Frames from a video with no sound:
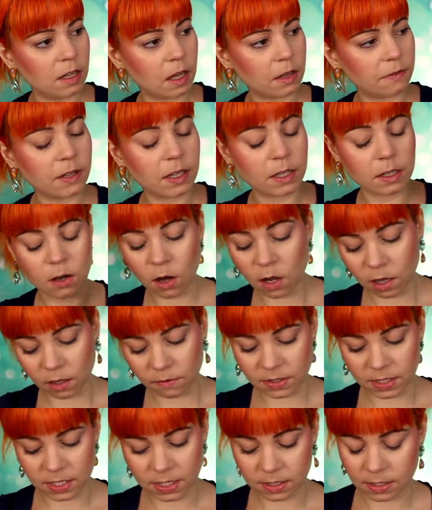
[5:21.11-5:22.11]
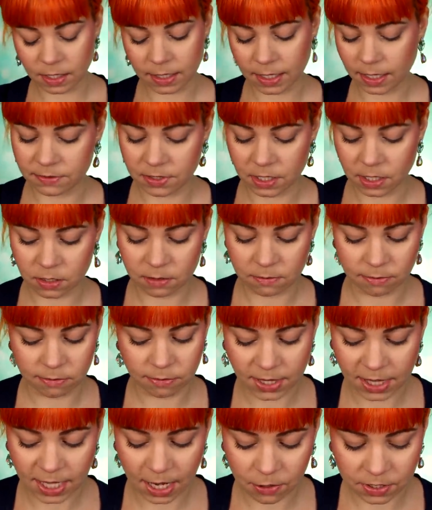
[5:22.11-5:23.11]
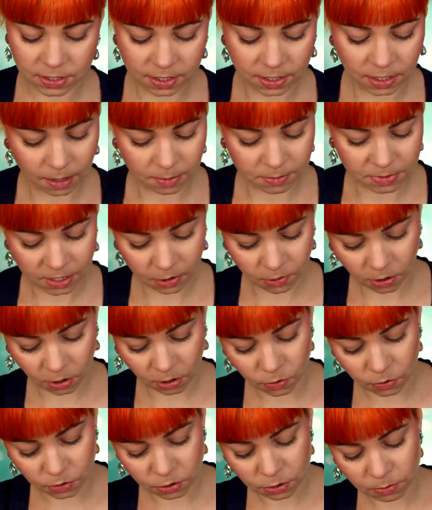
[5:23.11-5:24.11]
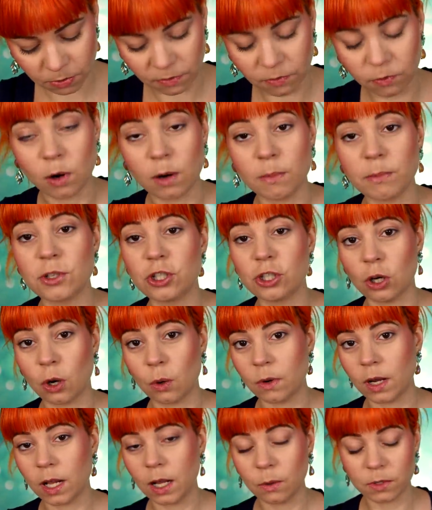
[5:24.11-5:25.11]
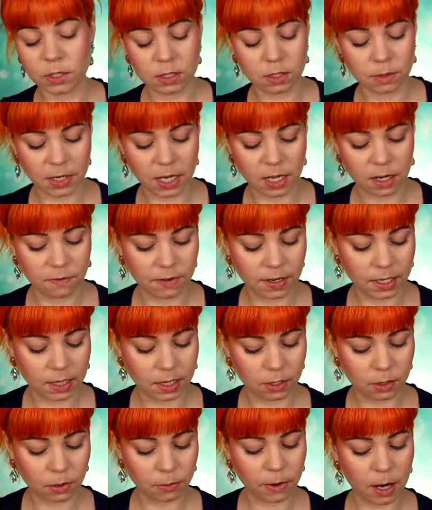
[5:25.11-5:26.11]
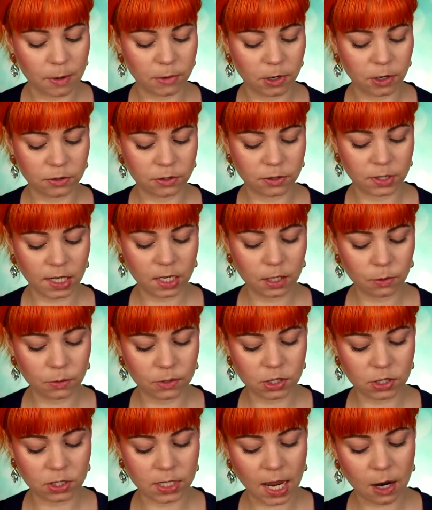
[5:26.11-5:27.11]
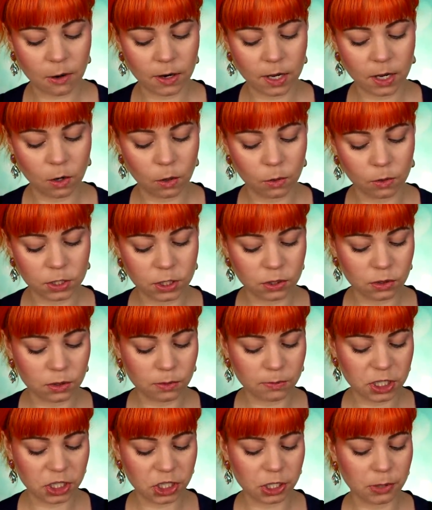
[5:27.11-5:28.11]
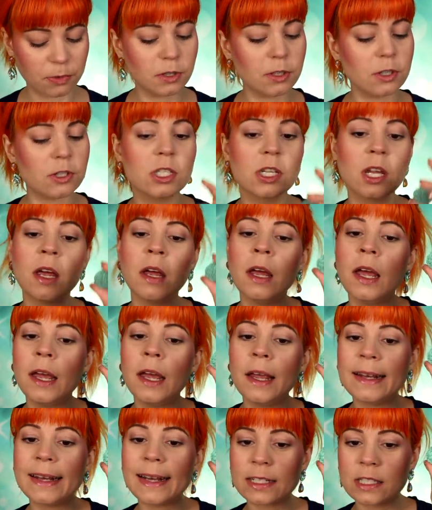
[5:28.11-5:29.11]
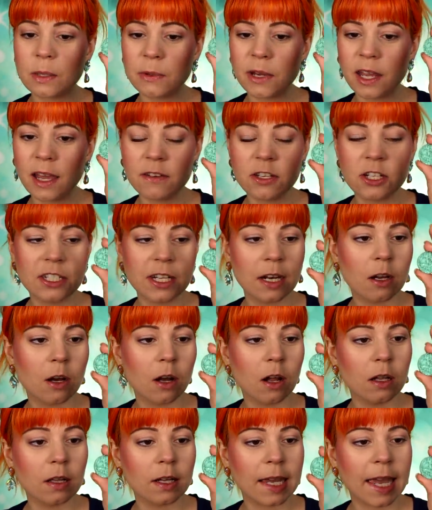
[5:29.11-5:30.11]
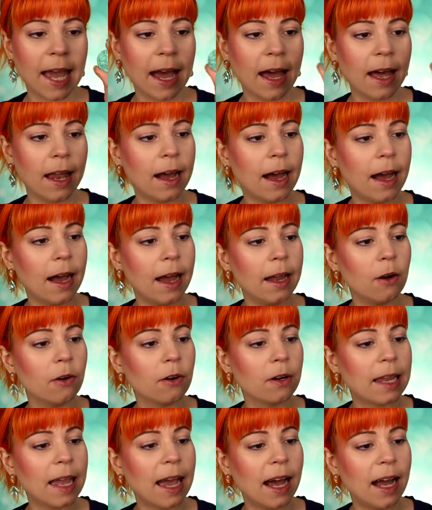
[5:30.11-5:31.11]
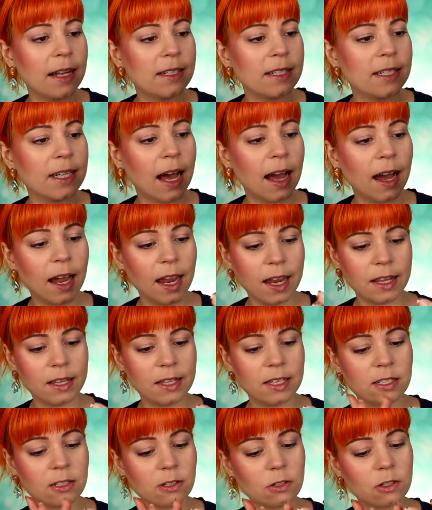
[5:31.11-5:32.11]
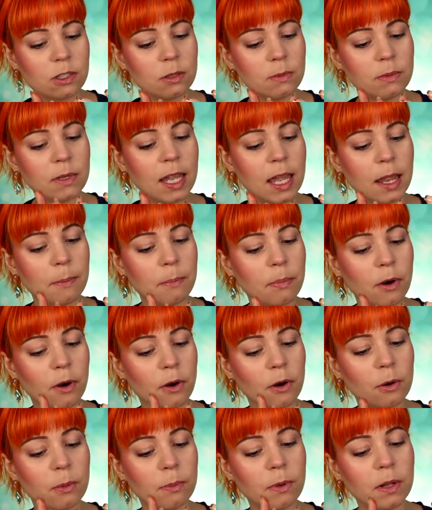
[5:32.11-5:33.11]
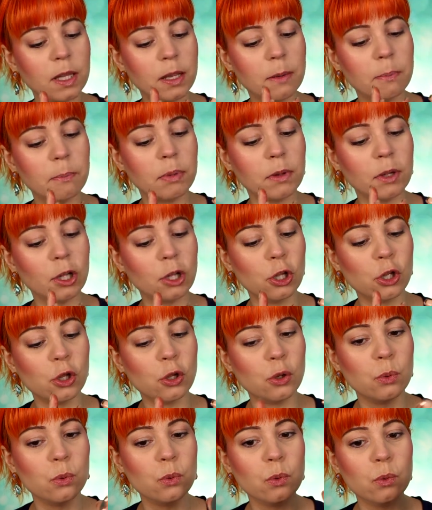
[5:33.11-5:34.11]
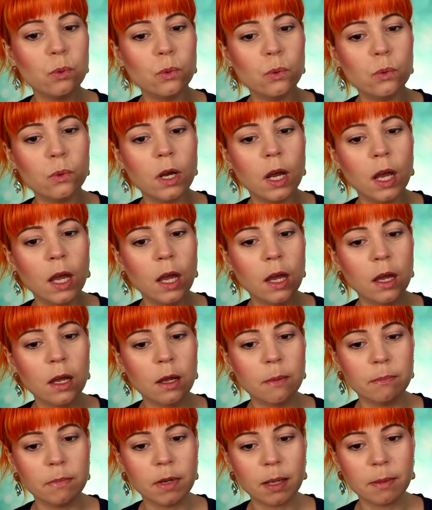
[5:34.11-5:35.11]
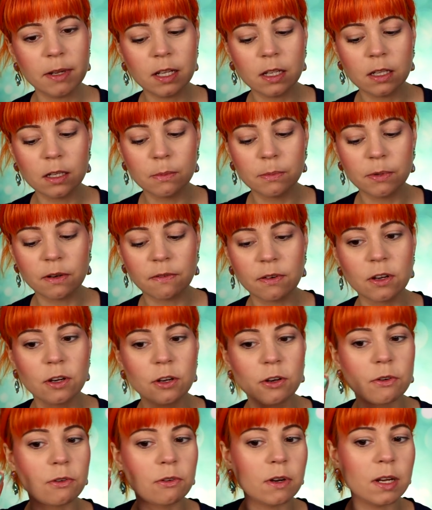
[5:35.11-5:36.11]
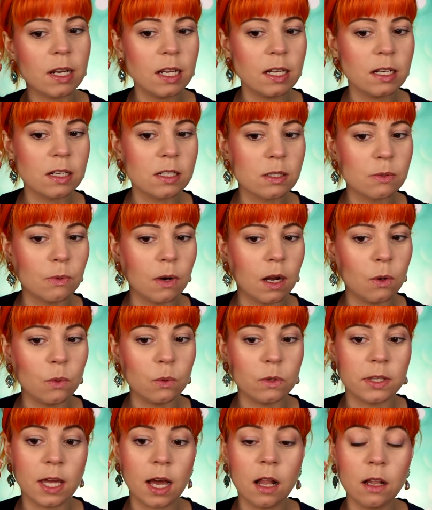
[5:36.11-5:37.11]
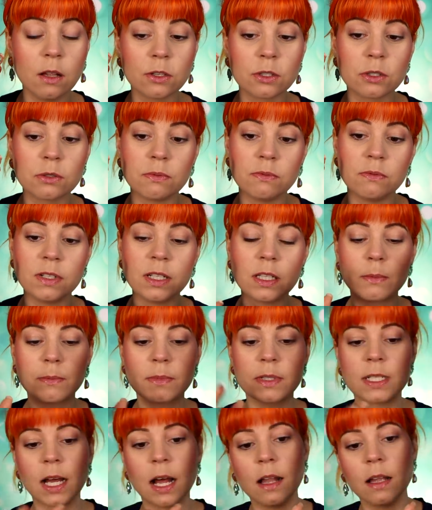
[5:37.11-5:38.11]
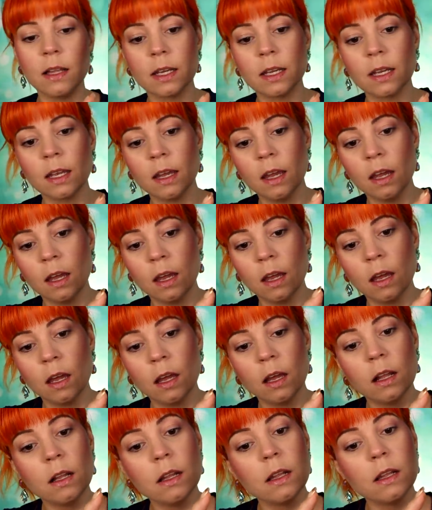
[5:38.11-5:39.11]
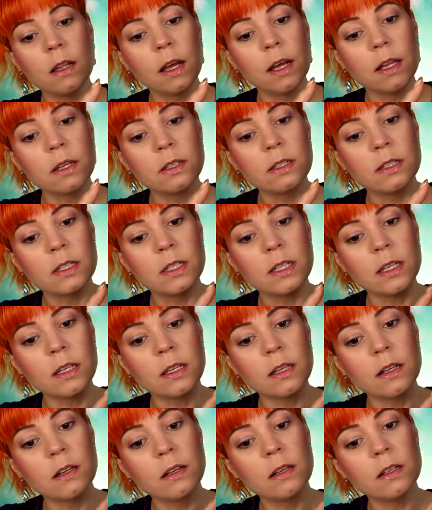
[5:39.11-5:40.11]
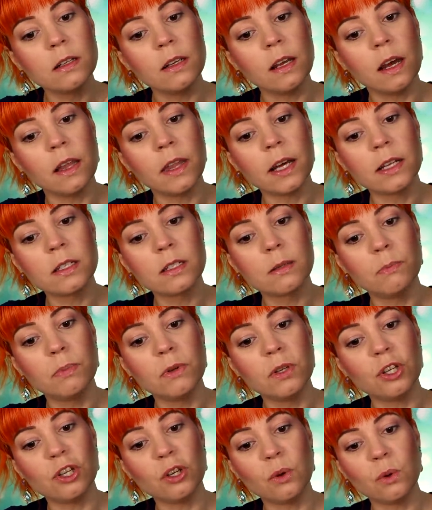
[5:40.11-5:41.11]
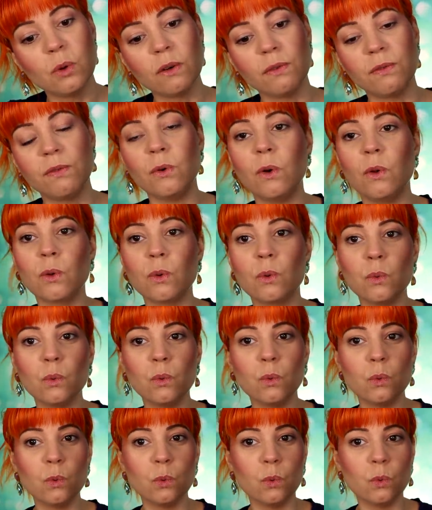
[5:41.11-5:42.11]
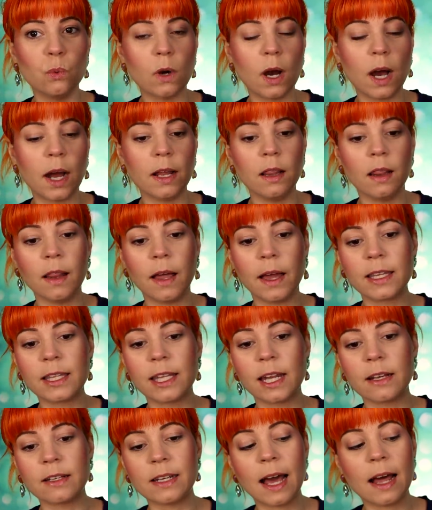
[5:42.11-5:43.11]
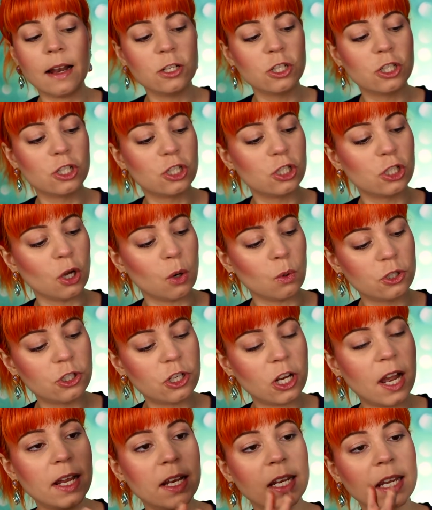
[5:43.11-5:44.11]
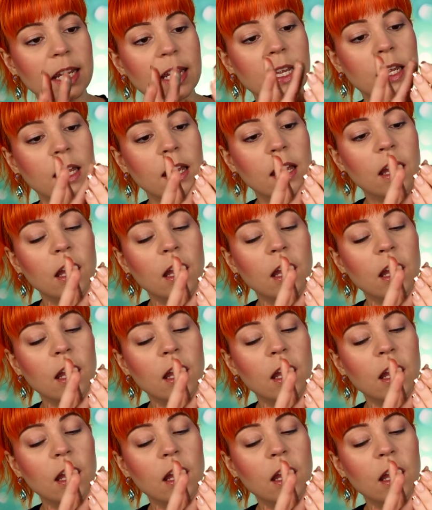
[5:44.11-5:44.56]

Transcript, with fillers: I feel like all of these, like I've said a thousand times now, are going to perform so well with some kind of a glitter primer underneath, which is how I always use my shimmers. Next up, we have the shade called Cat Eye or Cat's Eye, and this looks to be a purpley blue, maybe a little bit of green as well. Oh, that looks really metallic. Let's see. Yeah, that's beautiful. Ooh, I like that. That is so shiny.